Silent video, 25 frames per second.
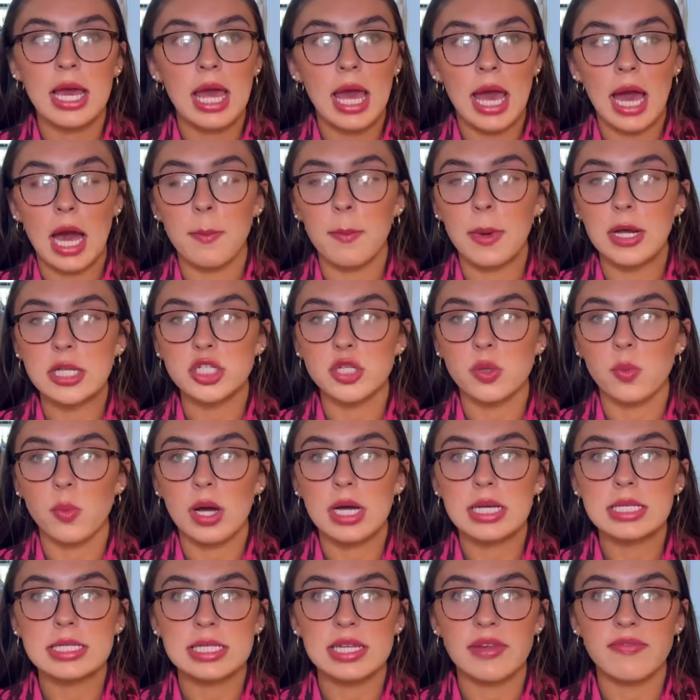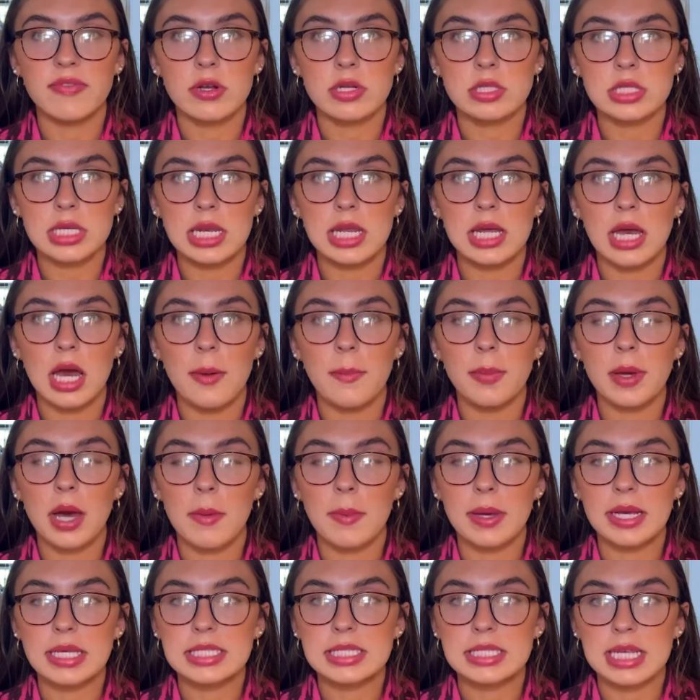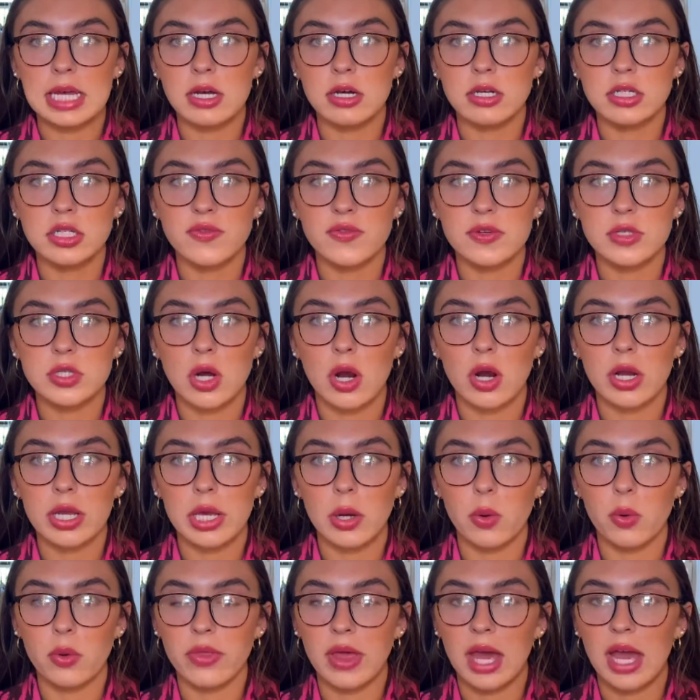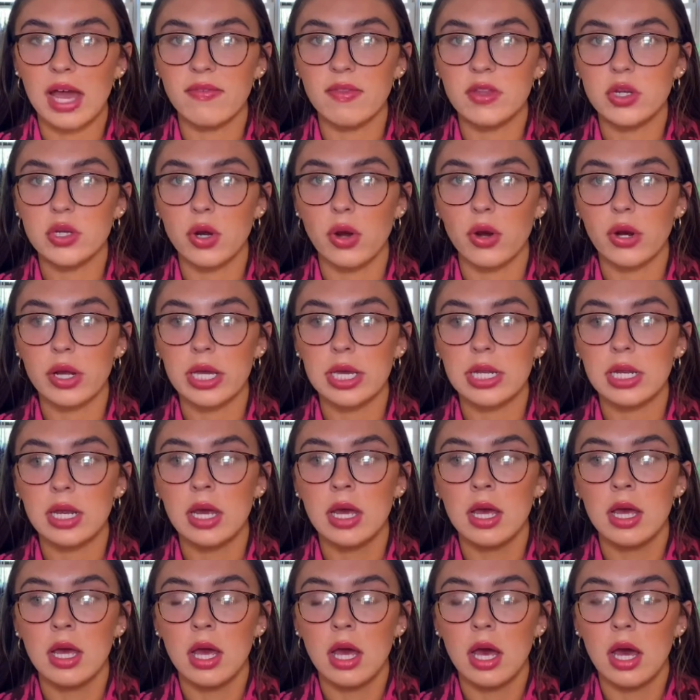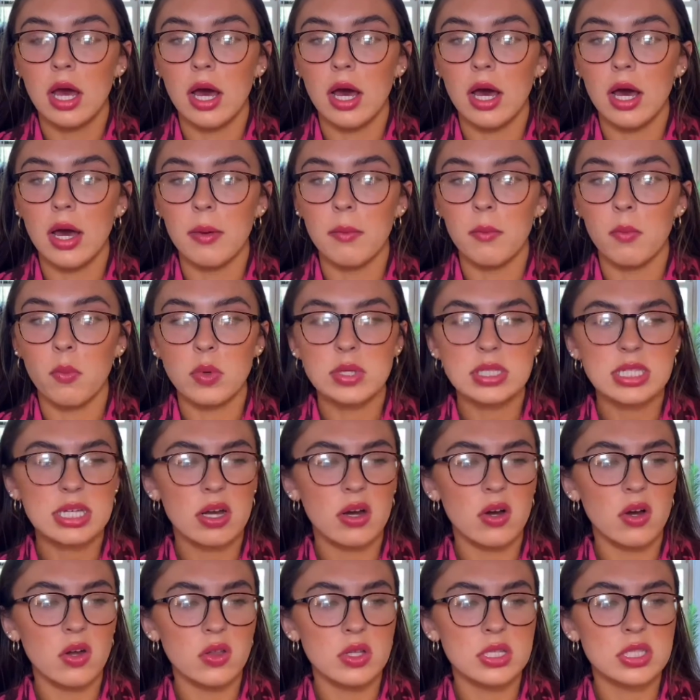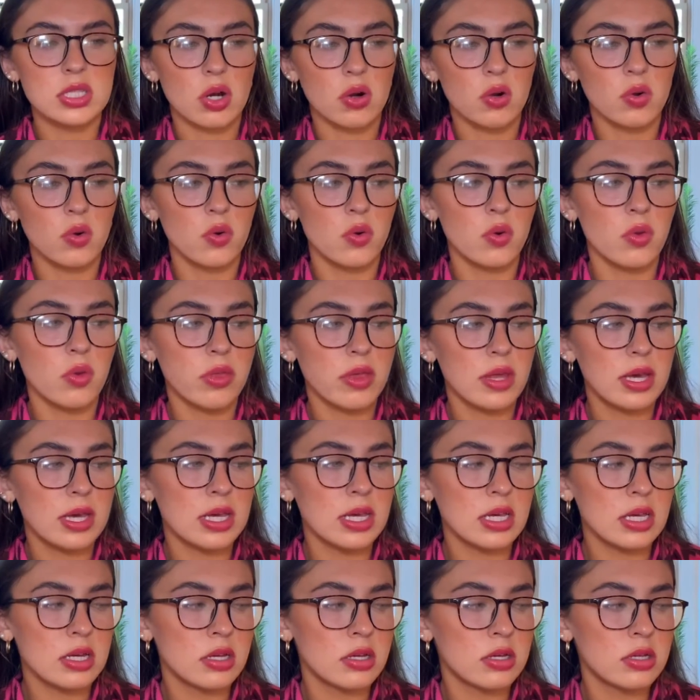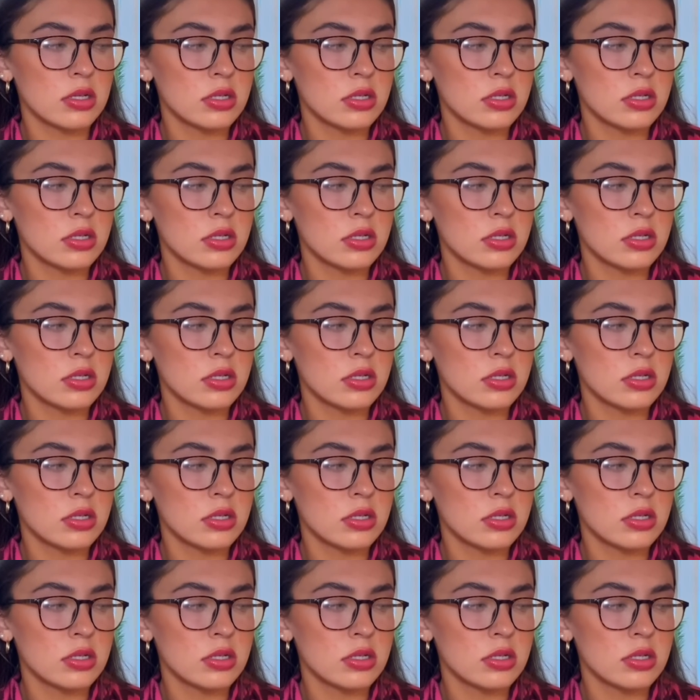how much it was, and if there's any upcoming sales for Target or they had the Target, um, what's it called? The circle thing?